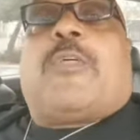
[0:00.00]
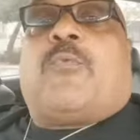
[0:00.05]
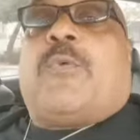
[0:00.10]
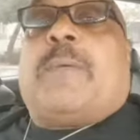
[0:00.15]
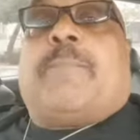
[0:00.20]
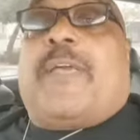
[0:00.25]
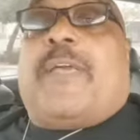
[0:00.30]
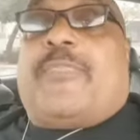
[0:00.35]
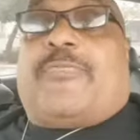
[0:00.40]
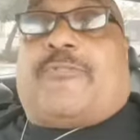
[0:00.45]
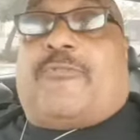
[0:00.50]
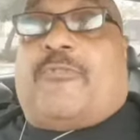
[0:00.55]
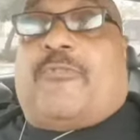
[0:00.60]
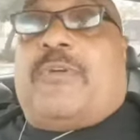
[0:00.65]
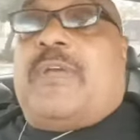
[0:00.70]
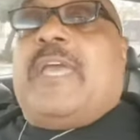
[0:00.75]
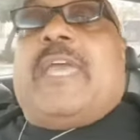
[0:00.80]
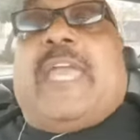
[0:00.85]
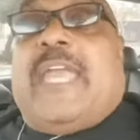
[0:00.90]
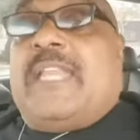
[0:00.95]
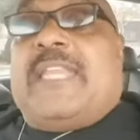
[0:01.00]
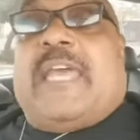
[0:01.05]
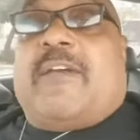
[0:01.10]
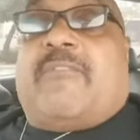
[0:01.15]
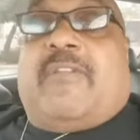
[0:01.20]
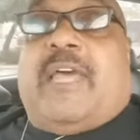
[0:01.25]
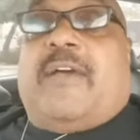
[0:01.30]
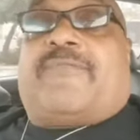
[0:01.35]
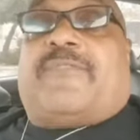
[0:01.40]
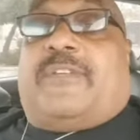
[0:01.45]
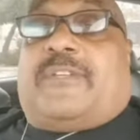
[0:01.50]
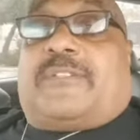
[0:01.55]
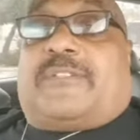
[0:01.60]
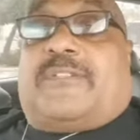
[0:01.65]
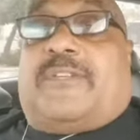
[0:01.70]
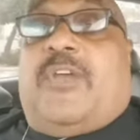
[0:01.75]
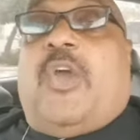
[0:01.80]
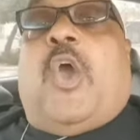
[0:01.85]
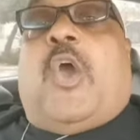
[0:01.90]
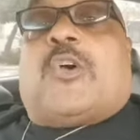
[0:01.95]
that we've been through, He never left
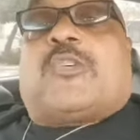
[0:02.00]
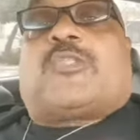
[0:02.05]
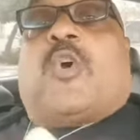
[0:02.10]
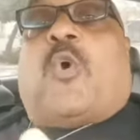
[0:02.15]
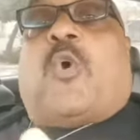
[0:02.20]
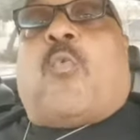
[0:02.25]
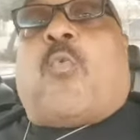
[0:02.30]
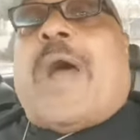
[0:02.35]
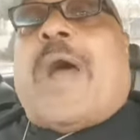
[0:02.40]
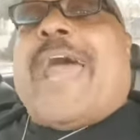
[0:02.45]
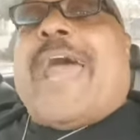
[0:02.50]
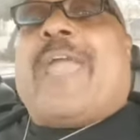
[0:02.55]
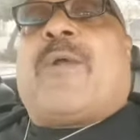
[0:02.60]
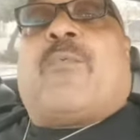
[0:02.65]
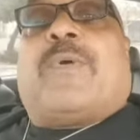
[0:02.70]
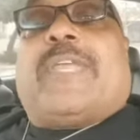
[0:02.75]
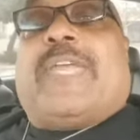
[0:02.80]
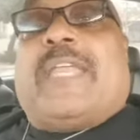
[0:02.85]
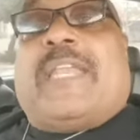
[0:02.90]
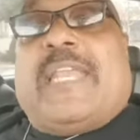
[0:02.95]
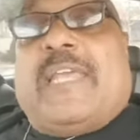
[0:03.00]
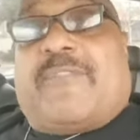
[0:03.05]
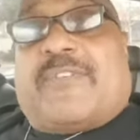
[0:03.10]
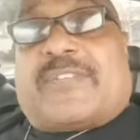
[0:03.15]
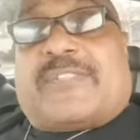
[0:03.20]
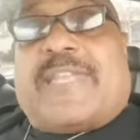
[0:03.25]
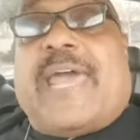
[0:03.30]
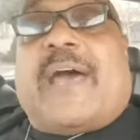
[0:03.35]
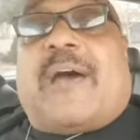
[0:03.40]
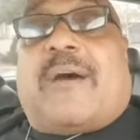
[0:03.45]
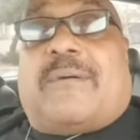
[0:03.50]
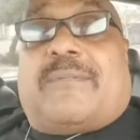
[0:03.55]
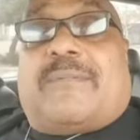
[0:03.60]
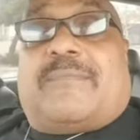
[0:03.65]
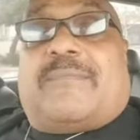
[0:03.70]
us. So why would He leave us now?